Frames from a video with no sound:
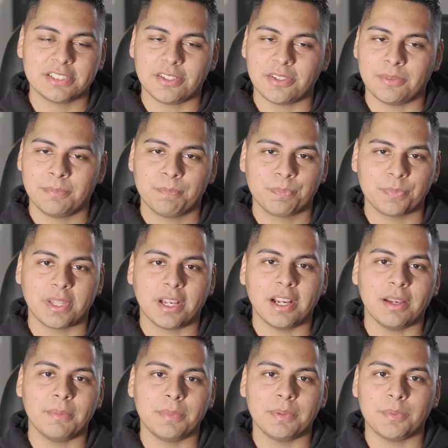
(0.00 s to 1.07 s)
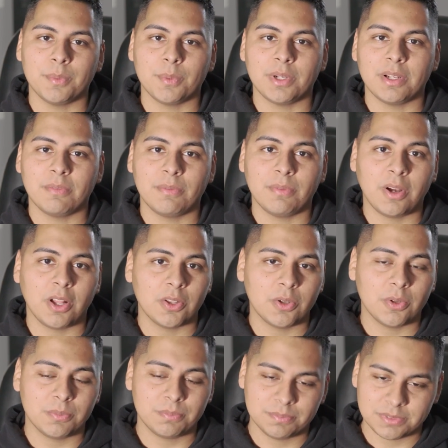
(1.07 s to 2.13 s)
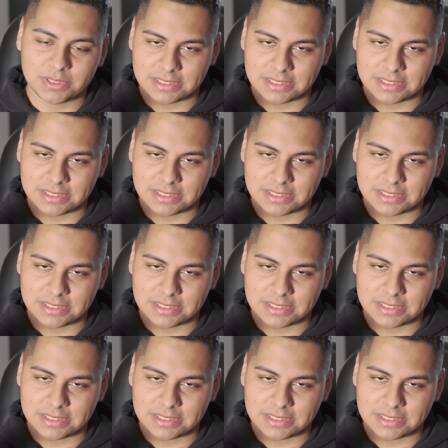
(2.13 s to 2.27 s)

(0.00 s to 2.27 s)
So if you want to follow,